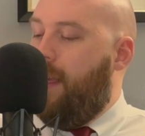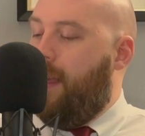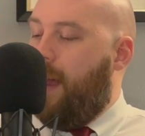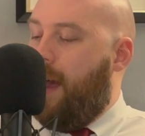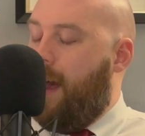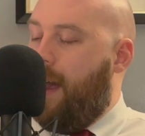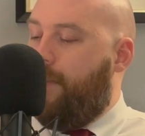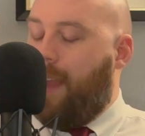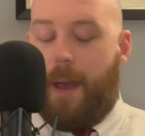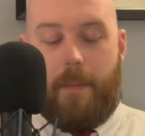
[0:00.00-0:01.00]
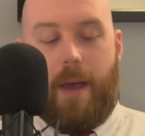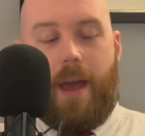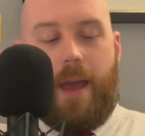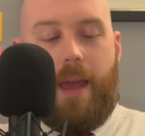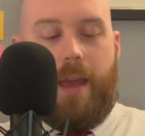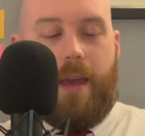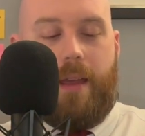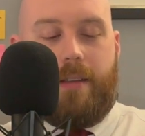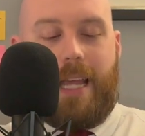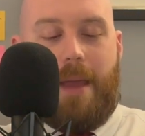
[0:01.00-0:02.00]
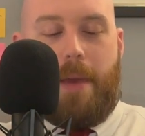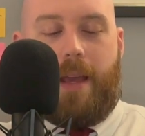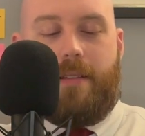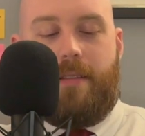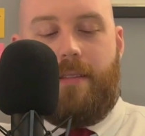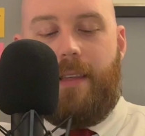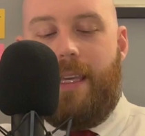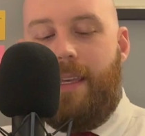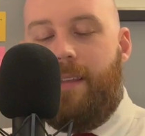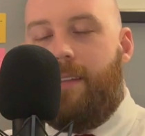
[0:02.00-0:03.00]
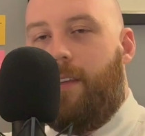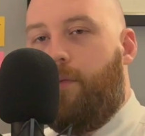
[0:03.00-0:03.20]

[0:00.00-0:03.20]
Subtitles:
I've got my Timex Easy